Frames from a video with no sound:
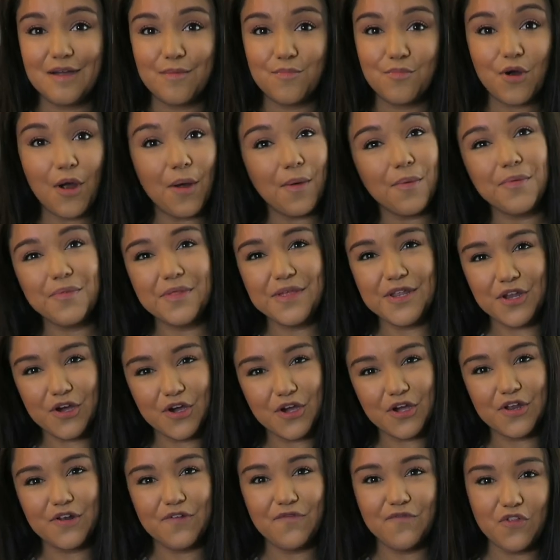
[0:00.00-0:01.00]
probably
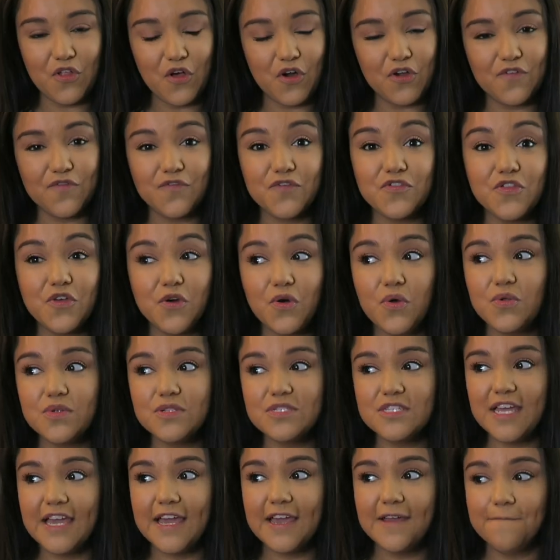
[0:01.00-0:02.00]
not gonna vlog for the whole
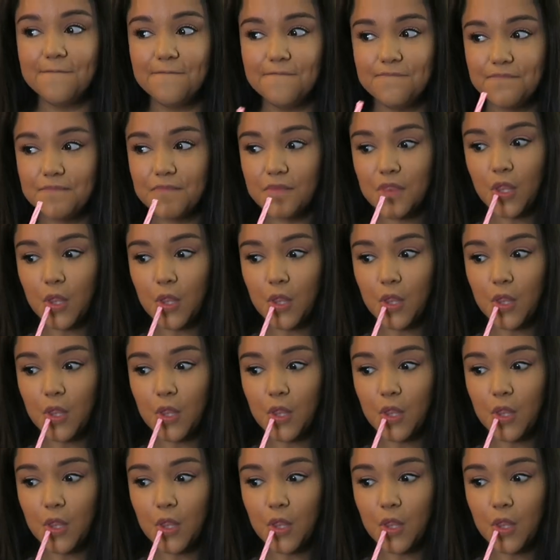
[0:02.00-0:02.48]
day.